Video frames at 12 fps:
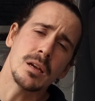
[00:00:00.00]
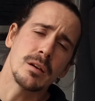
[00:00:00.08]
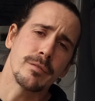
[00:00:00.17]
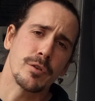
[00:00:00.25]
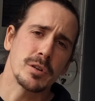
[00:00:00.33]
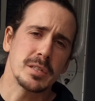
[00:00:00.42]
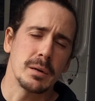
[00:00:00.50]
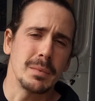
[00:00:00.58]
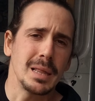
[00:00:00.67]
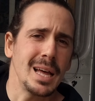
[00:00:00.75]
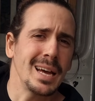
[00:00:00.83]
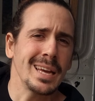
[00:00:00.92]
for some
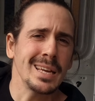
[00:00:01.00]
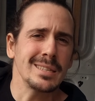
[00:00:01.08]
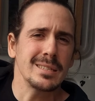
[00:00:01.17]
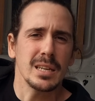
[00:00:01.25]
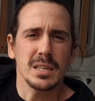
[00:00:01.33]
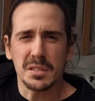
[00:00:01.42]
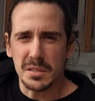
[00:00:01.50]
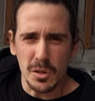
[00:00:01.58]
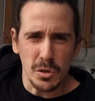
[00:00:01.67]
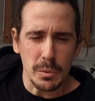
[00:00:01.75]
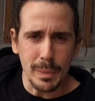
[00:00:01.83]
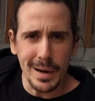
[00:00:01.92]
lights and the
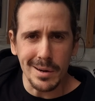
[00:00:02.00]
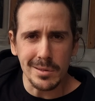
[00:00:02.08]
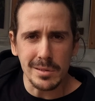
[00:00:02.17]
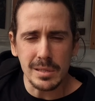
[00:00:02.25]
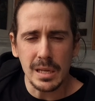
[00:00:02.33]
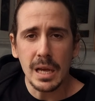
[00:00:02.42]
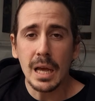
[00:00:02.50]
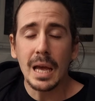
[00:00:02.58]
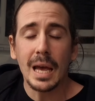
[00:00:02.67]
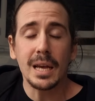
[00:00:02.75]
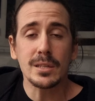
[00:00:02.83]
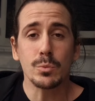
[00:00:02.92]
solar panels,
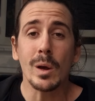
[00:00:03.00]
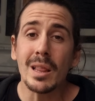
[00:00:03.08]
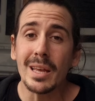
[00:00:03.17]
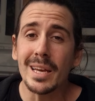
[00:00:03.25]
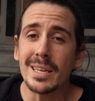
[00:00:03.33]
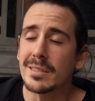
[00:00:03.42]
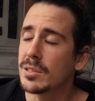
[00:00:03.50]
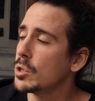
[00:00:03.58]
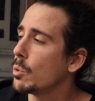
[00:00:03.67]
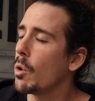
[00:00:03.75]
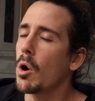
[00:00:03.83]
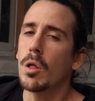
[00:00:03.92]
as well as to
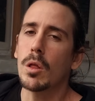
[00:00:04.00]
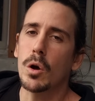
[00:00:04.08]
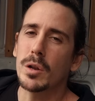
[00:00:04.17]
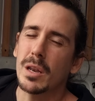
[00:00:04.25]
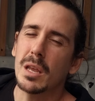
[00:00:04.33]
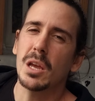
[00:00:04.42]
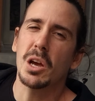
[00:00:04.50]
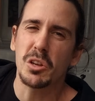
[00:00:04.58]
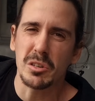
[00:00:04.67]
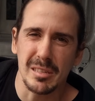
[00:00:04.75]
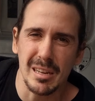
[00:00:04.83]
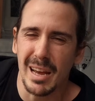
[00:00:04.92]
the wall on the
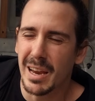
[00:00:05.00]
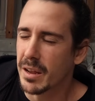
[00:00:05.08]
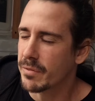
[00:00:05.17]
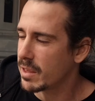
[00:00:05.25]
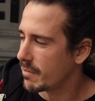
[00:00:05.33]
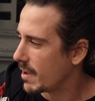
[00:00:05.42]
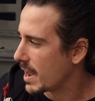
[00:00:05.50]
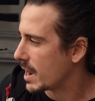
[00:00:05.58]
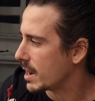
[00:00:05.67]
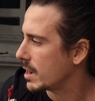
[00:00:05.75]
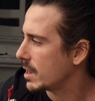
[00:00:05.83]
other side of the van.